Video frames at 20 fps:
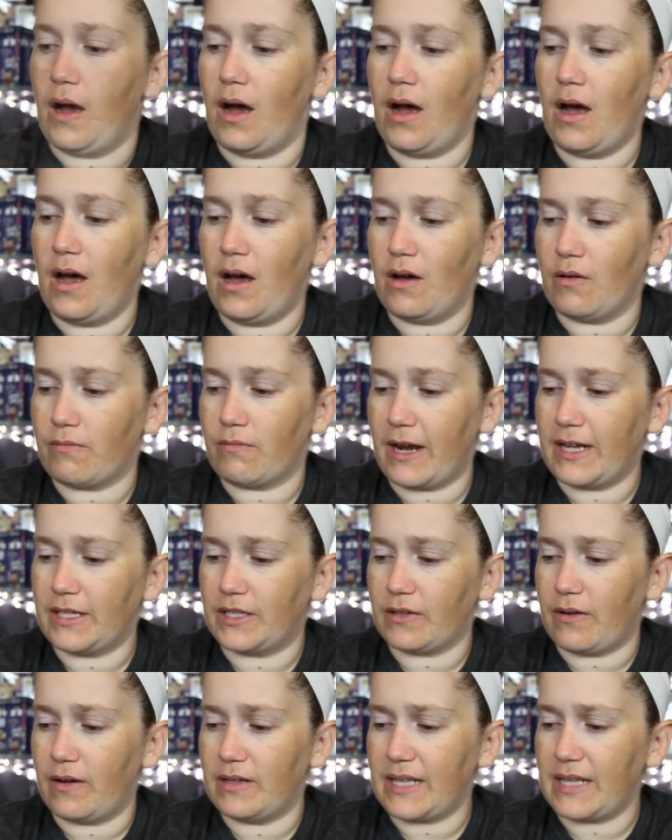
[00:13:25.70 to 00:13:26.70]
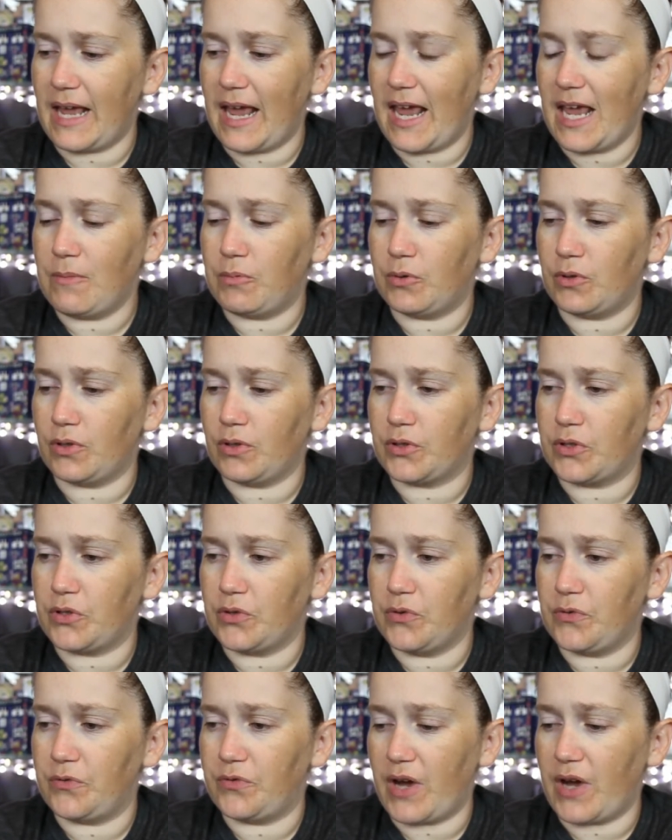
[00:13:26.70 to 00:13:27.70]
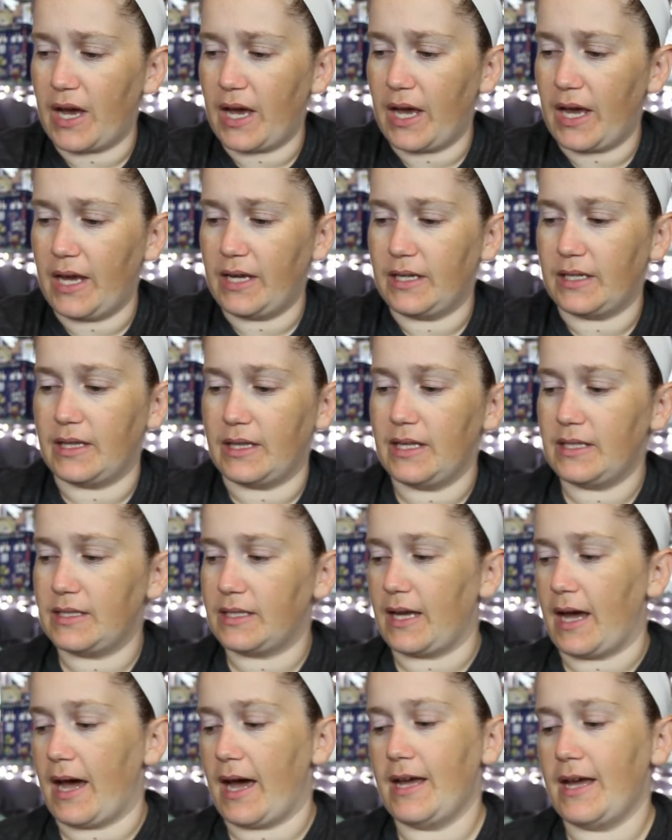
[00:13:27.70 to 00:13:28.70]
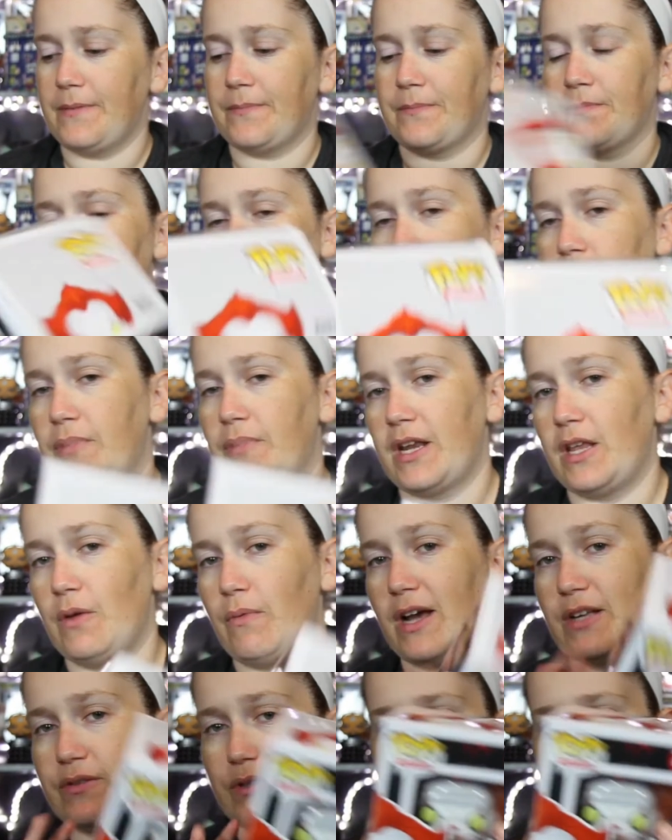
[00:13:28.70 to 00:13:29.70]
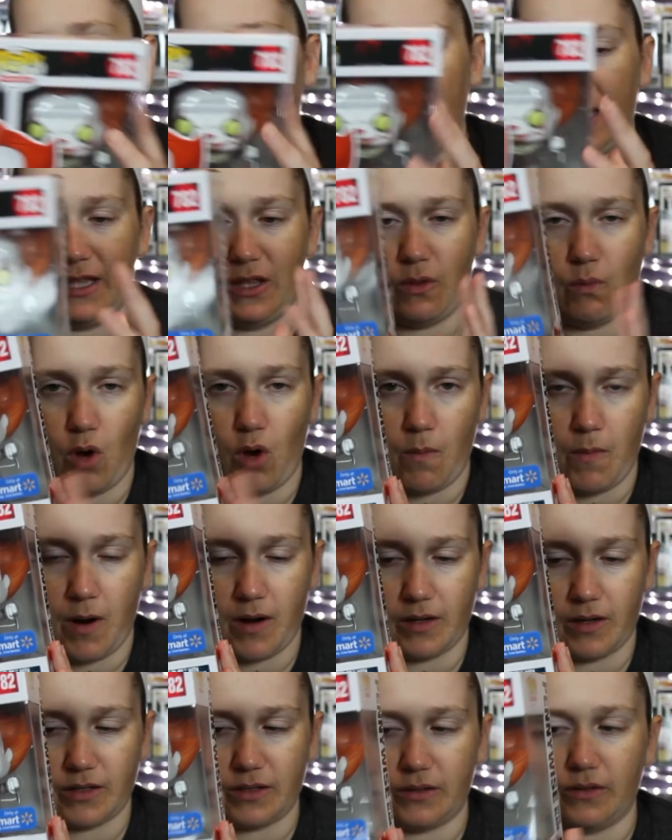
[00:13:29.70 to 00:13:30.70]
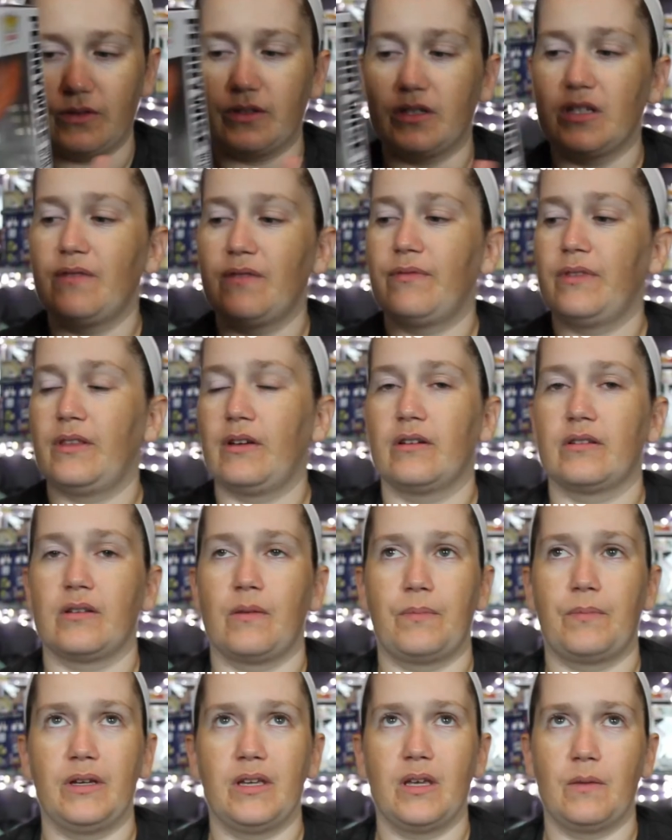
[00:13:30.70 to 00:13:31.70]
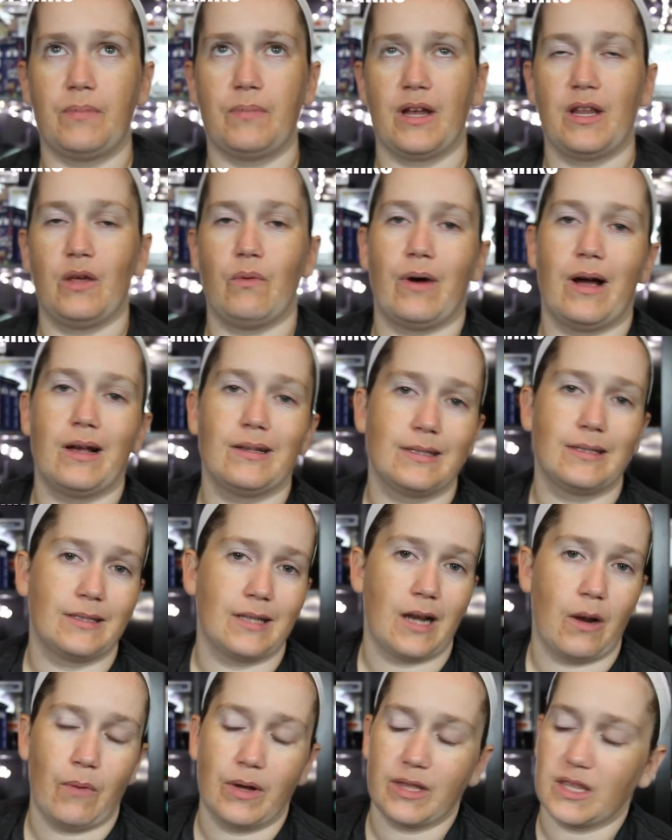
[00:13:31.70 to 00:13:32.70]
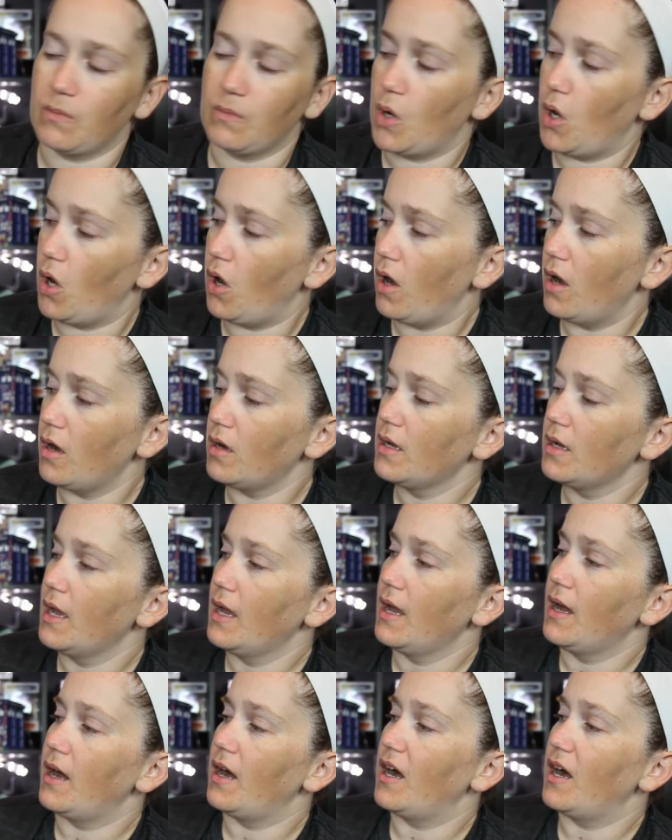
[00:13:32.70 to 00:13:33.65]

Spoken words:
Alright, so I was able to find this guy, Pennywise of the Blade, the Walmart exclusive. There's a billion Pennywises, and I want them all.